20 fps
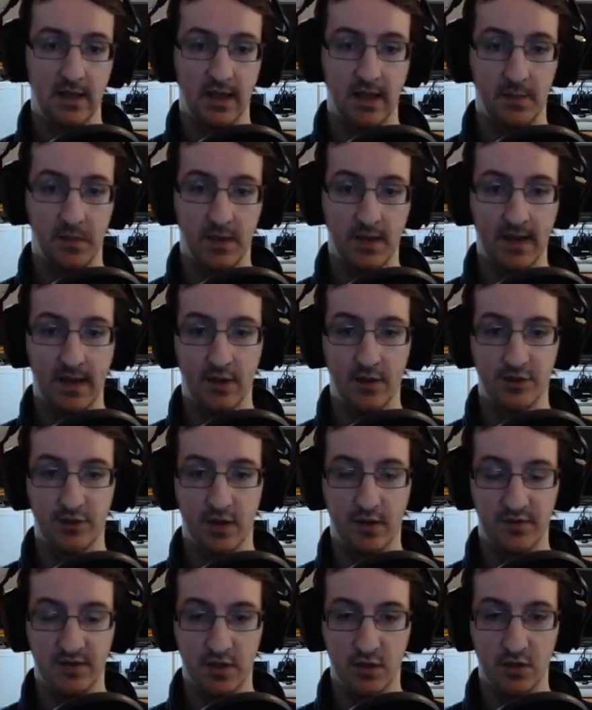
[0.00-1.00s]
You can also
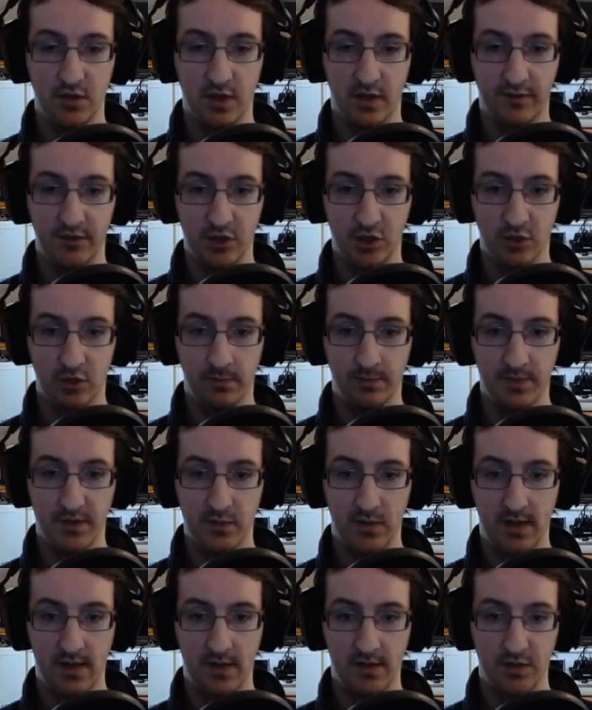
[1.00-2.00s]
obviously use it off a jump as
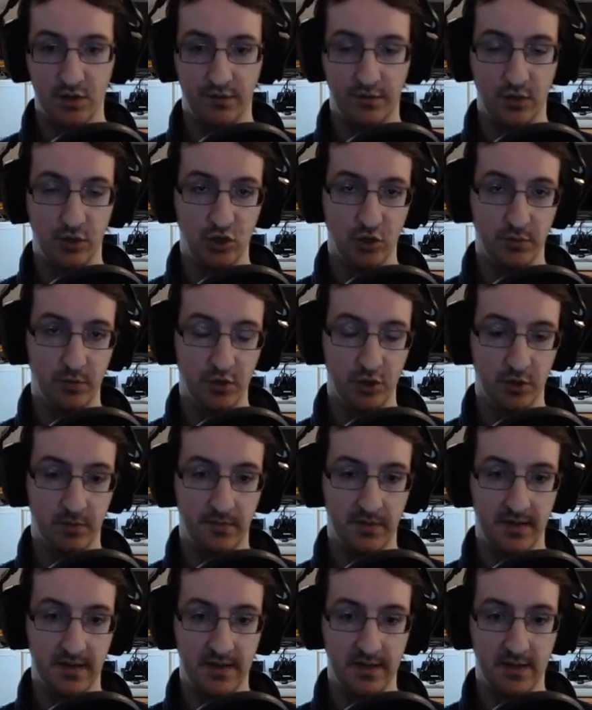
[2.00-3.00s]
well. So if you double jump
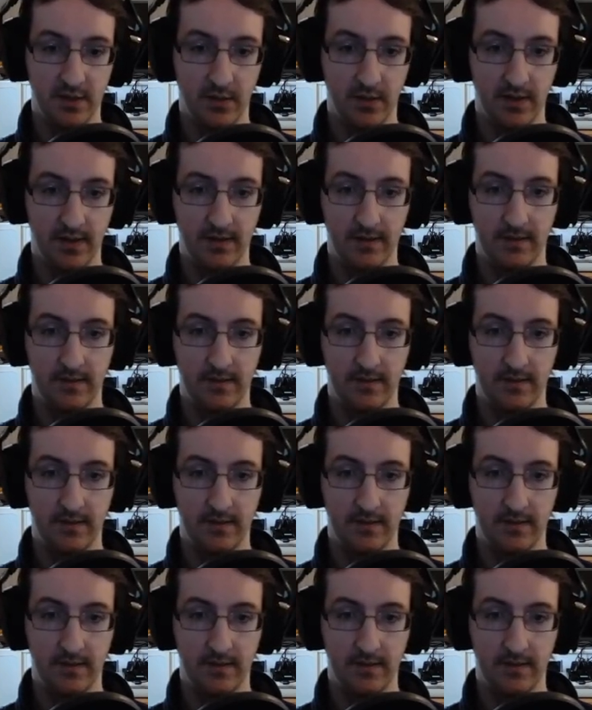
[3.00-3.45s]
and then do it,